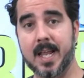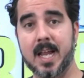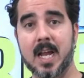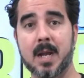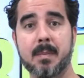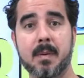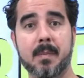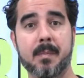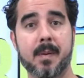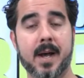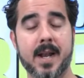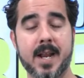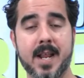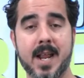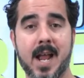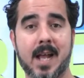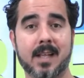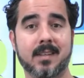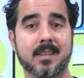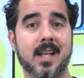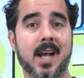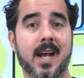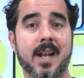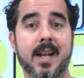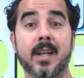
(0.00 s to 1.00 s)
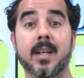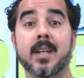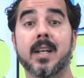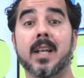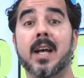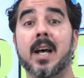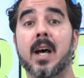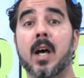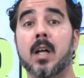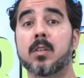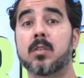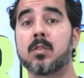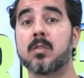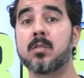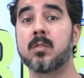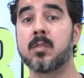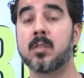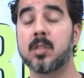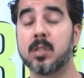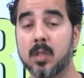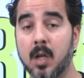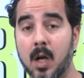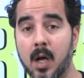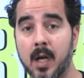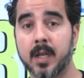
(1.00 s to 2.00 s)
Everybody has gotten a
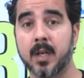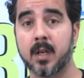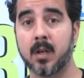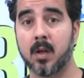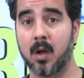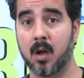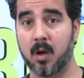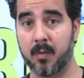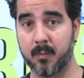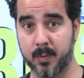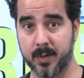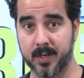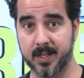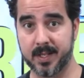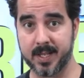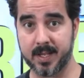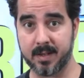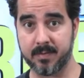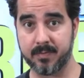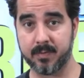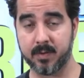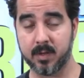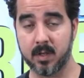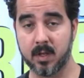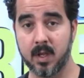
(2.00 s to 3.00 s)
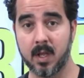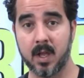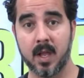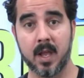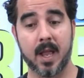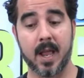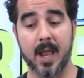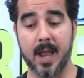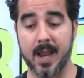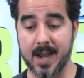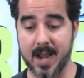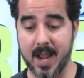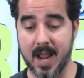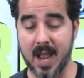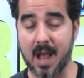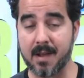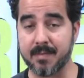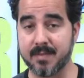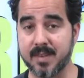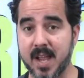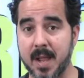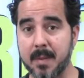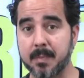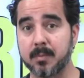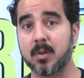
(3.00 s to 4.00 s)
ton of relief, and they
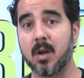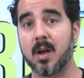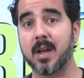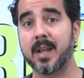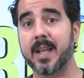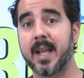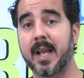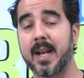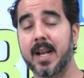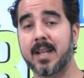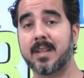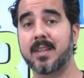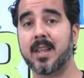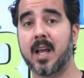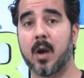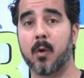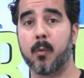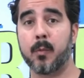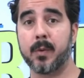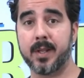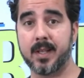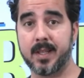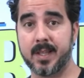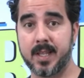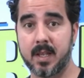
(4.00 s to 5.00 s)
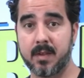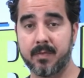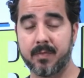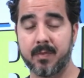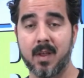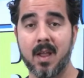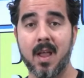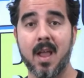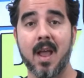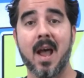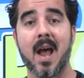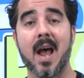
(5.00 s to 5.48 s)
have kept on getting that relief.